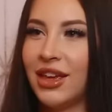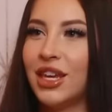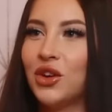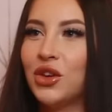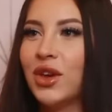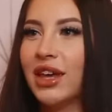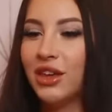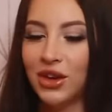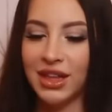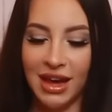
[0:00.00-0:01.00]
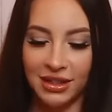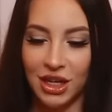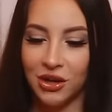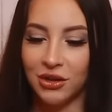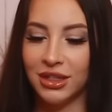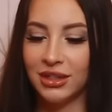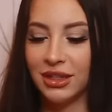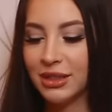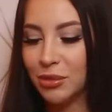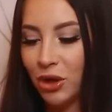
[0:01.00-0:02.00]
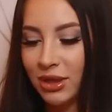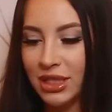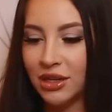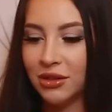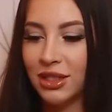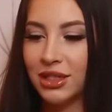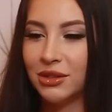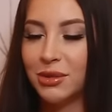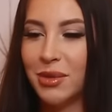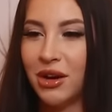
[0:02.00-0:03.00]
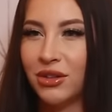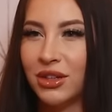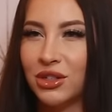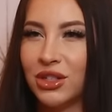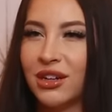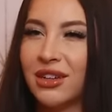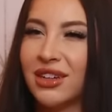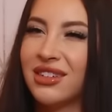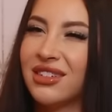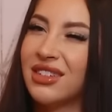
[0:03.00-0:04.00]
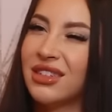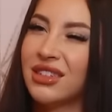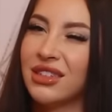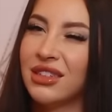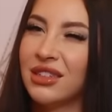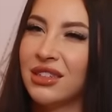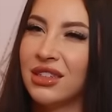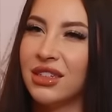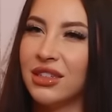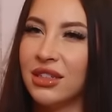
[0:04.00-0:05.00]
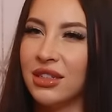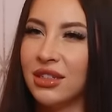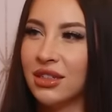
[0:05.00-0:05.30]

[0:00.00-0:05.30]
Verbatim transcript: You know, you get you get that toe and this broken toe in a dude's mouth, and you're just kind of like, Ugh.